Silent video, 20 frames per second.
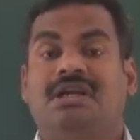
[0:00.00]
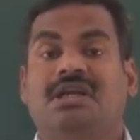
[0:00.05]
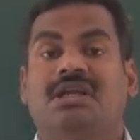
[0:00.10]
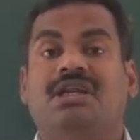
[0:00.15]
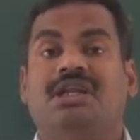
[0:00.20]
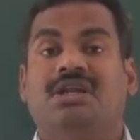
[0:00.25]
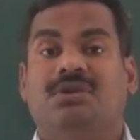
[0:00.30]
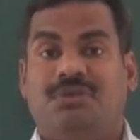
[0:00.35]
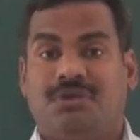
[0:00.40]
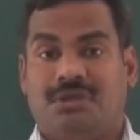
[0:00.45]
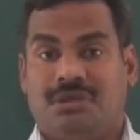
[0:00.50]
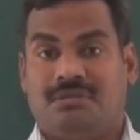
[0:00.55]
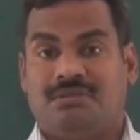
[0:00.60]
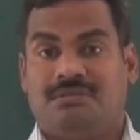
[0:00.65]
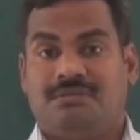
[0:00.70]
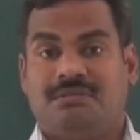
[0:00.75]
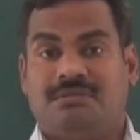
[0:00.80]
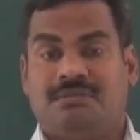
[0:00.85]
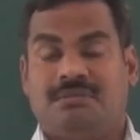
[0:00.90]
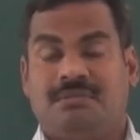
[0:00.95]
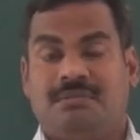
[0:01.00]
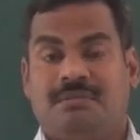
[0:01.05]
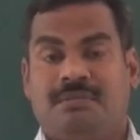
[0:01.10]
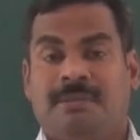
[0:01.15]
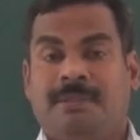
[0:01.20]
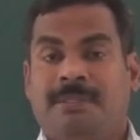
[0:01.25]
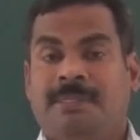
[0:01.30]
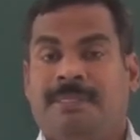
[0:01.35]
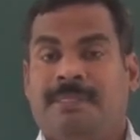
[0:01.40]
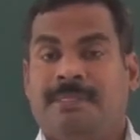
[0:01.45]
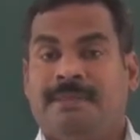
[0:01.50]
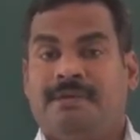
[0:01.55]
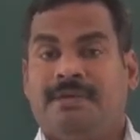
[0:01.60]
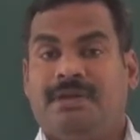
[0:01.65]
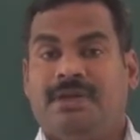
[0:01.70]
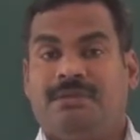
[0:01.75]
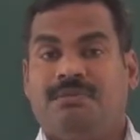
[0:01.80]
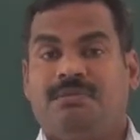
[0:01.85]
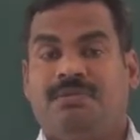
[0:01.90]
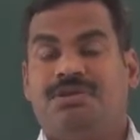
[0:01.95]
neutral.
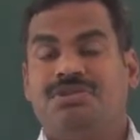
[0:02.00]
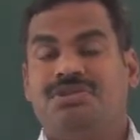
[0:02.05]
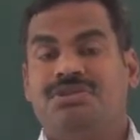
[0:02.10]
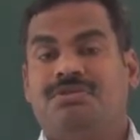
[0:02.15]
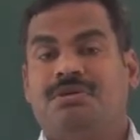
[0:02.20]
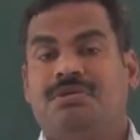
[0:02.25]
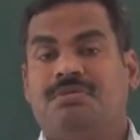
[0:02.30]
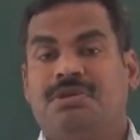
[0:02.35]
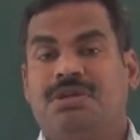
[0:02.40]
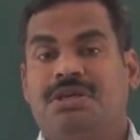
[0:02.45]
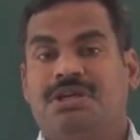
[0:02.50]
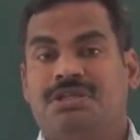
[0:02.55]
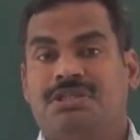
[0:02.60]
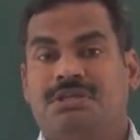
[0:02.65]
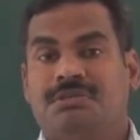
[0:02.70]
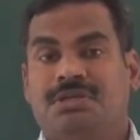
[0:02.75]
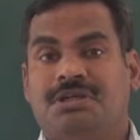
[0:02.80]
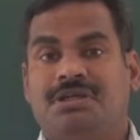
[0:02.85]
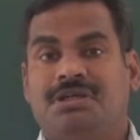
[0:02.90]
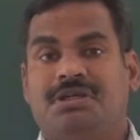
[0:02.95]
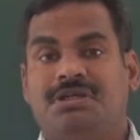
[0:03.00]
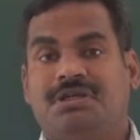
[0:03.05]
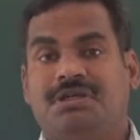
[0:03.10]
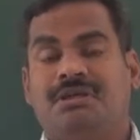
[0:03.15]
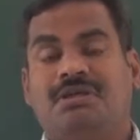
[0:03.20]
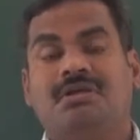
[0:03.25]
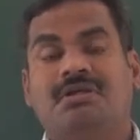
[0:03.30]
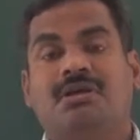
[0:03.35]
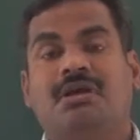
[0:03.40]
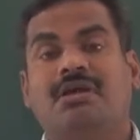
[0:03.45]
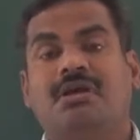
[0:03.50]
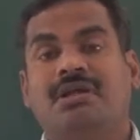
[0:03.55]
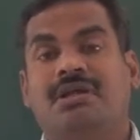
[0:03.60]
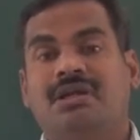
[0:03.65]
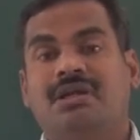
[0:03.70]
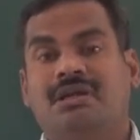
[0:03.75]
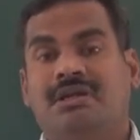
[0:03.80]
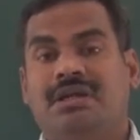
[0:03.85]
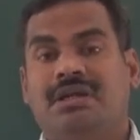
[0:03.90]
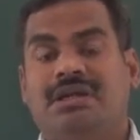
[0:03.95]
It means your p-type semiconductor or
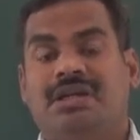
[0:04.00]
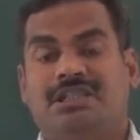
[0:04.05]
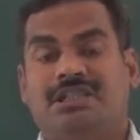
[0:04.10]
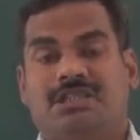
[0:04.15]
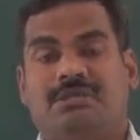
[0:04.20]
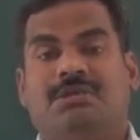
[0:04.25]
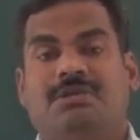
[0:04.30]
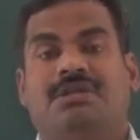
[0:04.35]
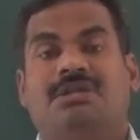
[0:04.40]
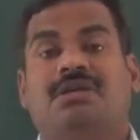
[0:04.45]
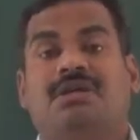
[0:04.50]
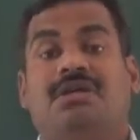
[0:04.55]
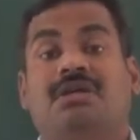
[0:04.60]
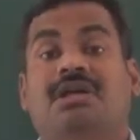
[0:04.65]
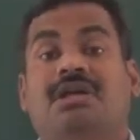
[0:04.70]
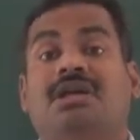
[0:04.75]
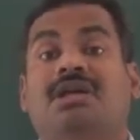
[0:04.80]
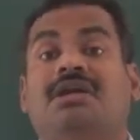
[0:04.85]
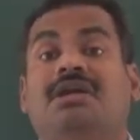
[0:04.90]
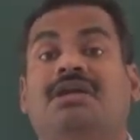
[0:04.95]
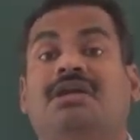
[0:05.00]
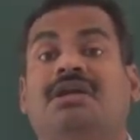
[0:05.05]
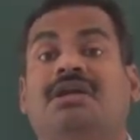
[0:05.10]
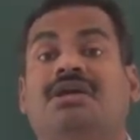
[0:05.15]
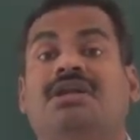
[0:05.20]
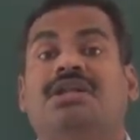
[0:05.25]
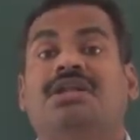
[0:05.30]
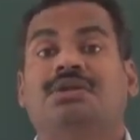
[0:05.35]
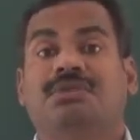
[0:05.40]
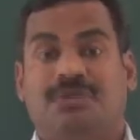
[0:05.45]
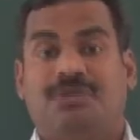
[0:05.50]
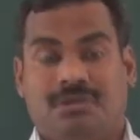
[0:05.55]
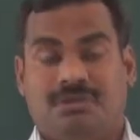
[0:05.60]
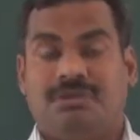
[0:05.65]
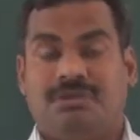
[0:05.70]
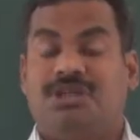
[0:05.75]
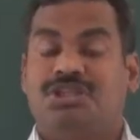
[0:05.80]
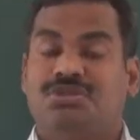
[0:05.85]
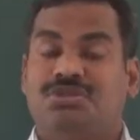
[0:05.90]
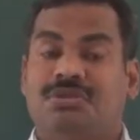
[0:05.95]
n-type semiconductor are electrical neutral.
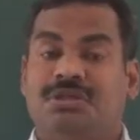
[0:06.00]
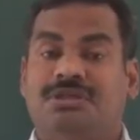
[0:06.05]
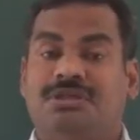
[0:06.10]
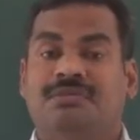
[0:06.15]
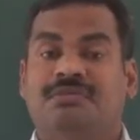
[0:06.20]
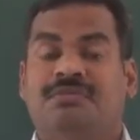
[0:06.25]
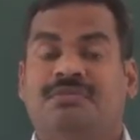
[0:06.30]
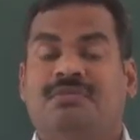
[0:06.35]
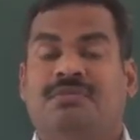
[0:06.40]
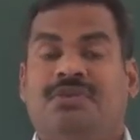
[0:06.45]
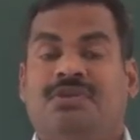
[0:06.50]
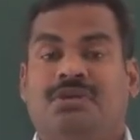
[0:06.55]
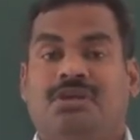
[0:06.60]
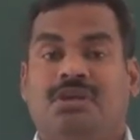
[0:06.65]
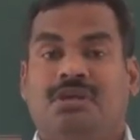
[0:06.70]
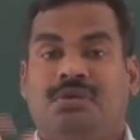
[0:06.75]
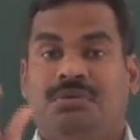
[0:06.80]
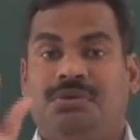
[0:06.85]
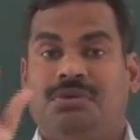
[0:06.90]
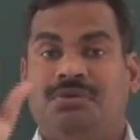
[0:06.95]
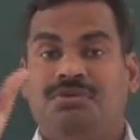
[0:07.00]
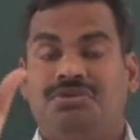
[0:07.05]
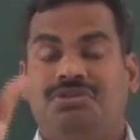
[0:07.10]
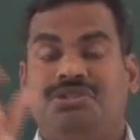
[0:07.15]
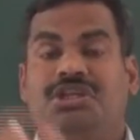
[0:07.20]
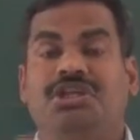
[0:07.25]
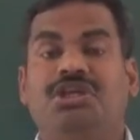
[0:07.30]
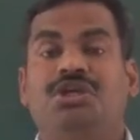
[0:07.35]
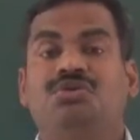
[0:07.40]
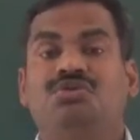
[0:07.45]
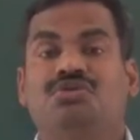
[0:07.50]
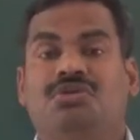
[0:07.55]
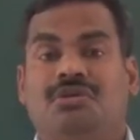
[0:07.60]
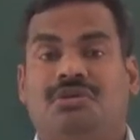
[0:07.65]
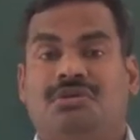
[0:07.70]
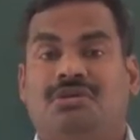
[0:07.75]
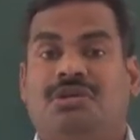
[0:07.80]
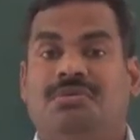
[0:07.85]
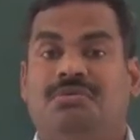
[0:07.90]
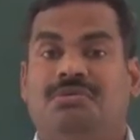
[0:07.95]
That's why if you use
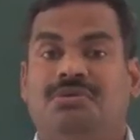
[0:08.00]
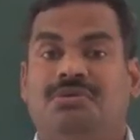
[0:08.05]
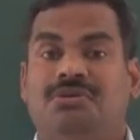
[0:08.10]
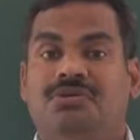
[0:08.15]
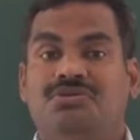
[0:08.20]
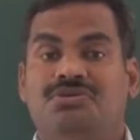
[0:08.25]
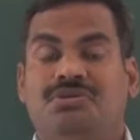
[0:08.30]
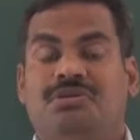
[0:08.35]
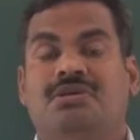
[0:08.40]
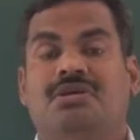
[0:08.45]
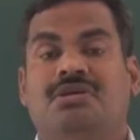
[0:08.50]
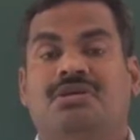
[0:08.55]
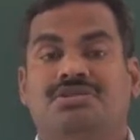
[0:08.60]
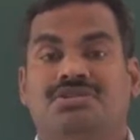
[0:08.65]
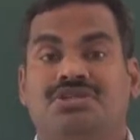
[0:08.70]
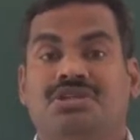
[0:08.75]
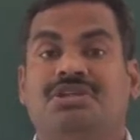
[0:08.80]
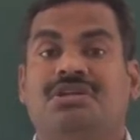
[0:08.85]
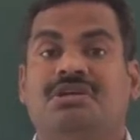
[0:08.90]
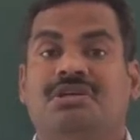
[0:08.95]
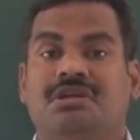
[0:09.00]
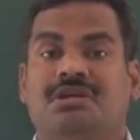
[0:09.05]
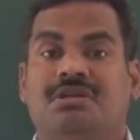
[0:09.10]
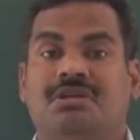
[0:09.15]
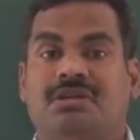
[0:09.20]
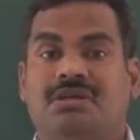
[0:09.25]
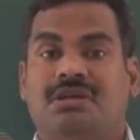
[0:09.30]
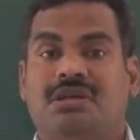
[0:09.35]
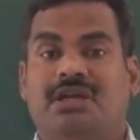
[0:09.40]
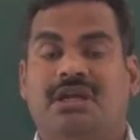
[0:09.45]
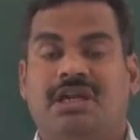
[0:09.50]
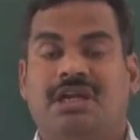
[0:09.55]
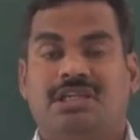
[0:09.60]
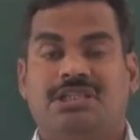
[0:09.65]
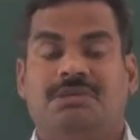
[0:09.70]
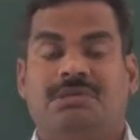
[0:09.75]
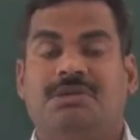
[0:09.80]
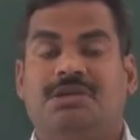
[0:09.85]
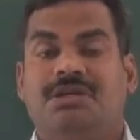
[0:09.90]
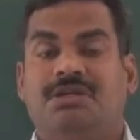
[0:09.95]
the single n-type
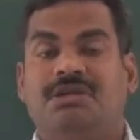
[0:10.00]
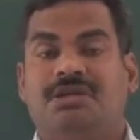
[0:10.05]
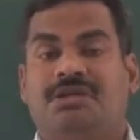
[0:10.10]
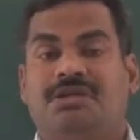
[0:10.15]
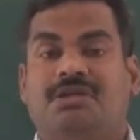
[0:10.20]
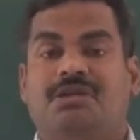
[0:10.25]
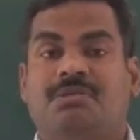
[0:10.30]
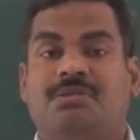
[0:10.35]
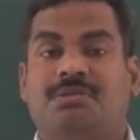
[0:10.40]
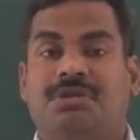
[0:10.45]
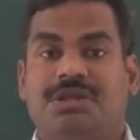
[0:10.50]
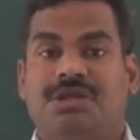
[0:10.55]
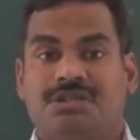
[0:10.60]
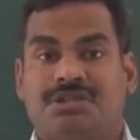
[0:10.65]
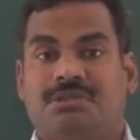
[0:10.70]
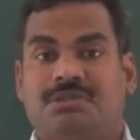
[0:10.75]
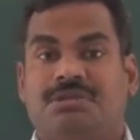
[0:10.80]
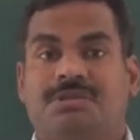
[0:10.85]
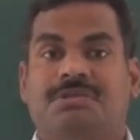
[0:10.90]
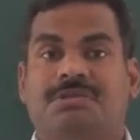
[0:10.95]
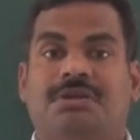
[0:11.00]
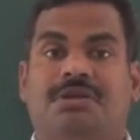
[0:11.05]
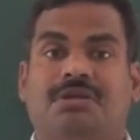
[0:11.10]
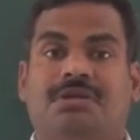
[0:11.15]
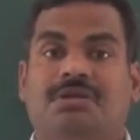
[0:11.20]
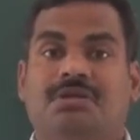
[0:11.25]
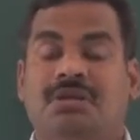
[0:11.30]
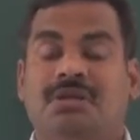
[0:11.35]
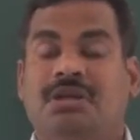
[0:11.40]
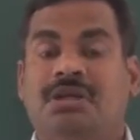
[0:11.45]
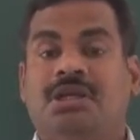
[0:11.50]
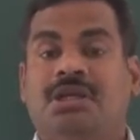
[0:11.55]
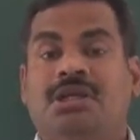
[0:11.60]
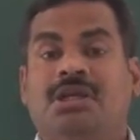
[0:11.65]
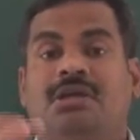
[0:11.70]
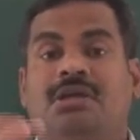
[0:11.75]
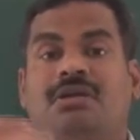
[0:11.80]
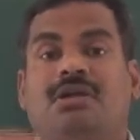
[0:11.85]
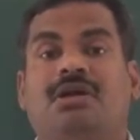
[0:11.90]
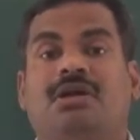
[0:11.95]
semiconductor or p-type semiconductor,
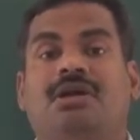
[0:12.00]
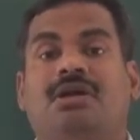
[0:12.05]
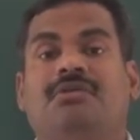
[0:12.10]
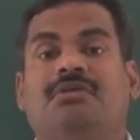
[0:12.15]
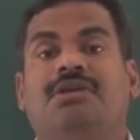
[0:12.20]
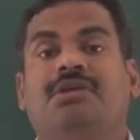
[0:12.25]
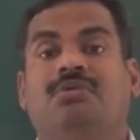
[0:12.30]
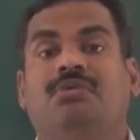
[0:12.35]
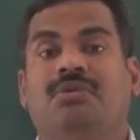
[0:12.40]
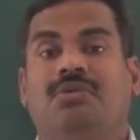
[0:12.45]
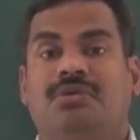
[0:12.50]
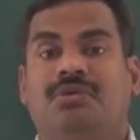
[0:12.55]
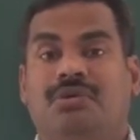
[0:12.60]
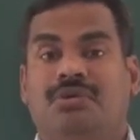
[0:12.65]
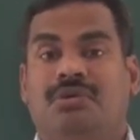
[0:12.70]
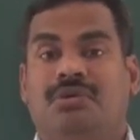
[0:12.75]
you are not doing more